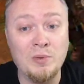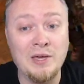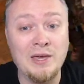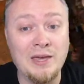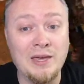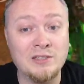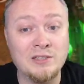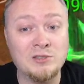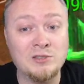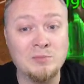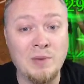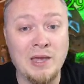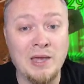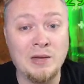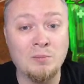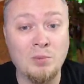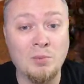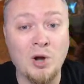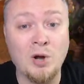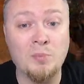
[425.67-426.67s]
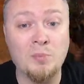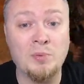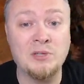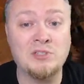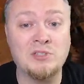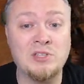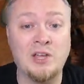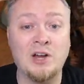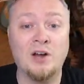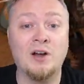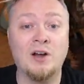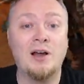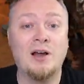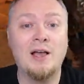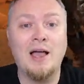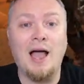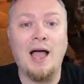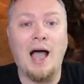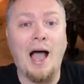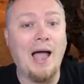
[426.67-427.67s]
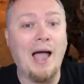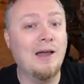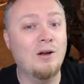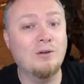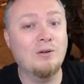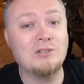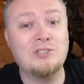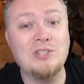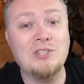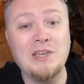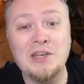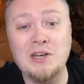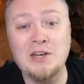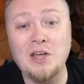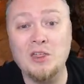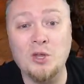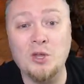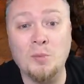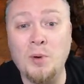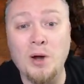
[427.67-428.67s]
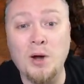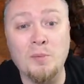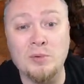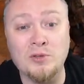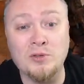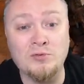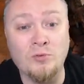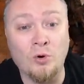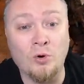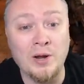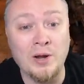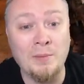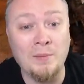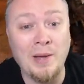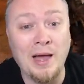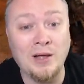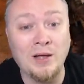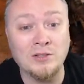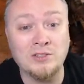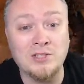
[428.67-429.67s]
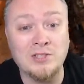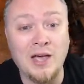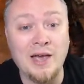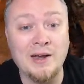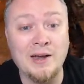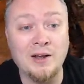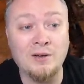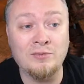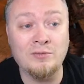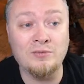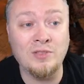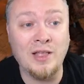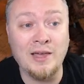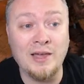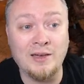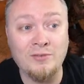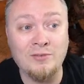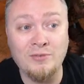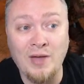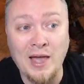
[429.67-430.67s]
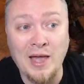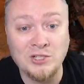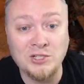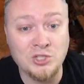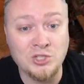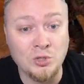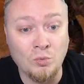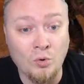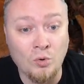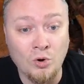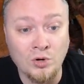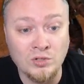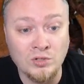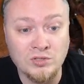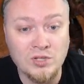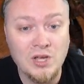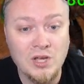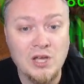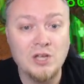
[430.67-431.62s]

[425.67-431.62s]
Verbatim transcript: his main purpose here. I don't see another purpose for him outside of like faction wars.